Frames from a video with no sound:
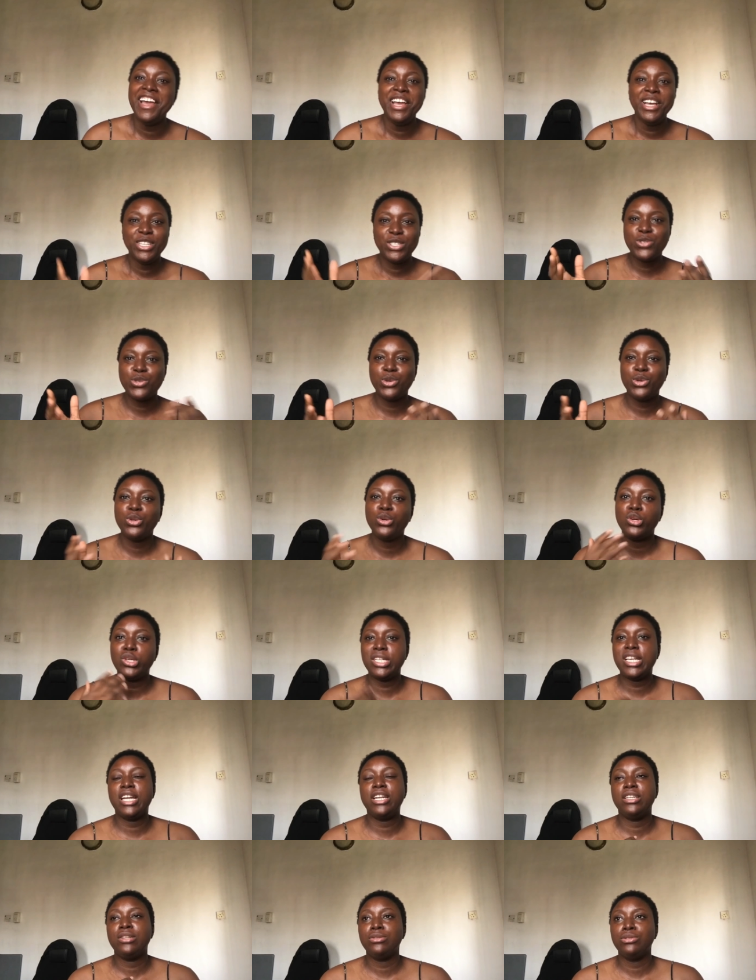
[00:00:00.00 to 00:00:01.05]
so those
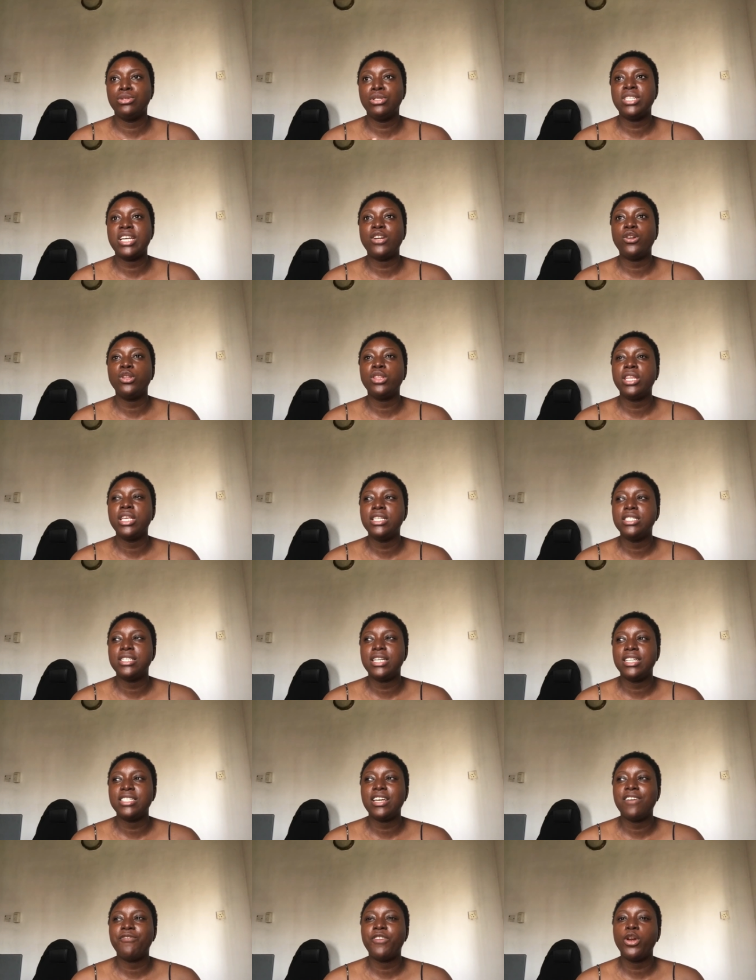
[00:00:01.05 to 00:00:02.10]
are those are not things
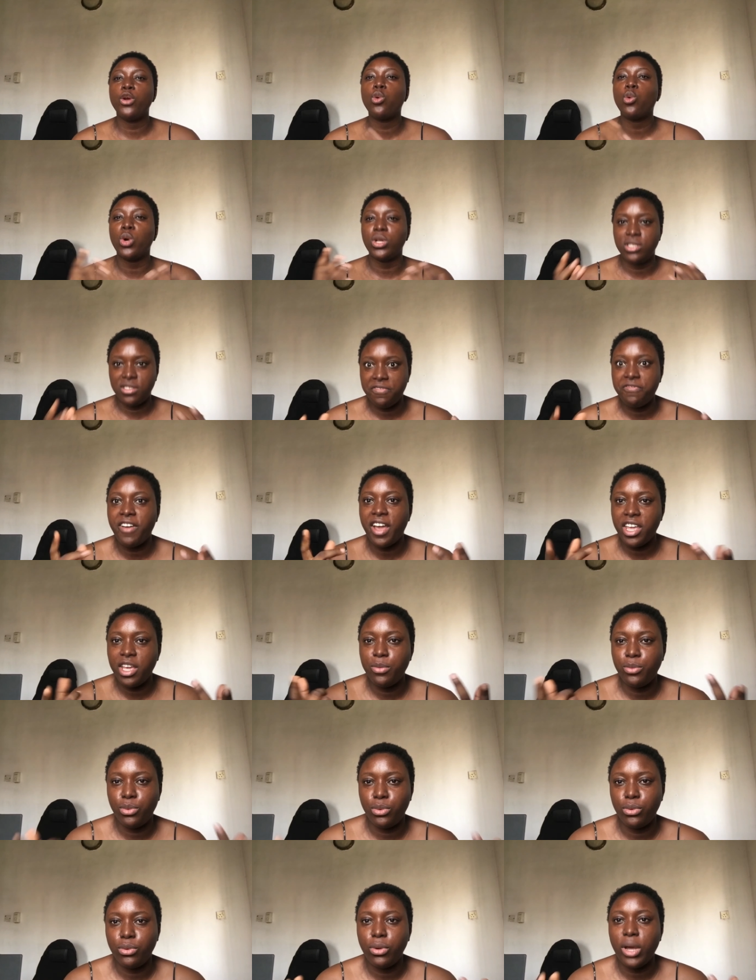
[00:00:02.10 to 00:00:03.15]
that are very
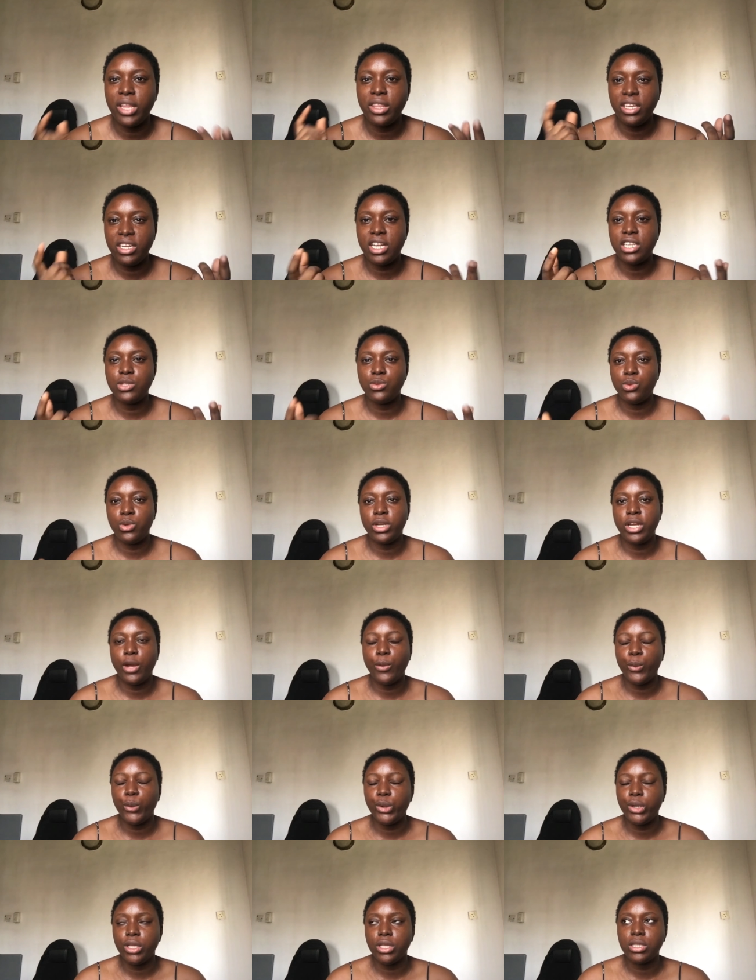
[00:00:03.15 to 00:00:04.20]
quantifiable i think that's what i
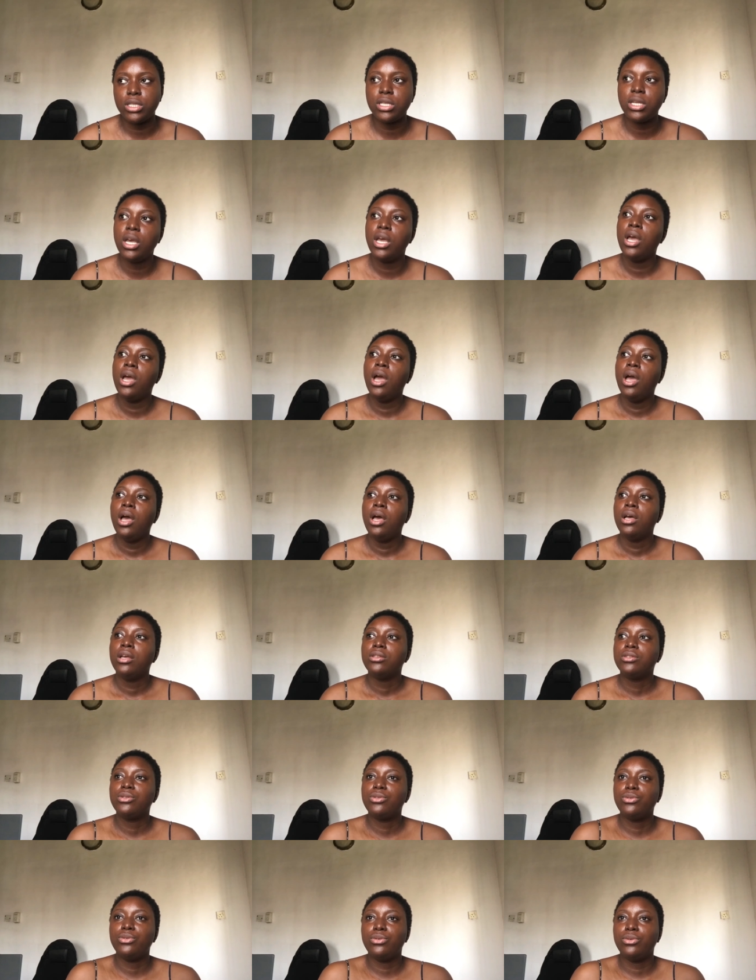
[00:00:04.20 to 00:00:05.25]
want
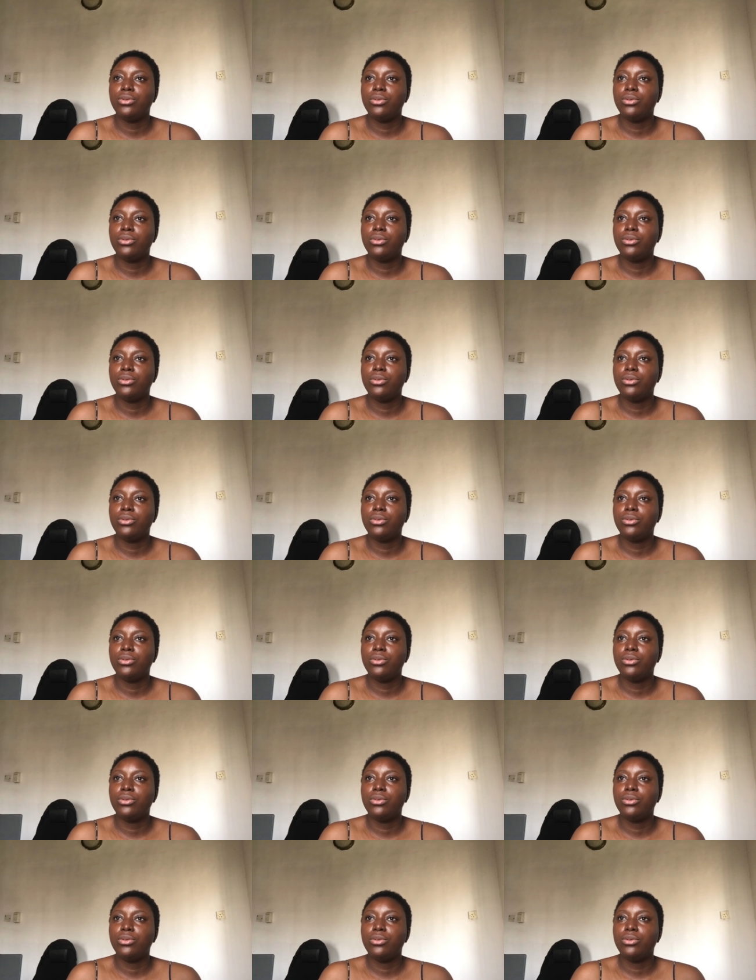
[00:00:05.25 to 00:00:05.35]
so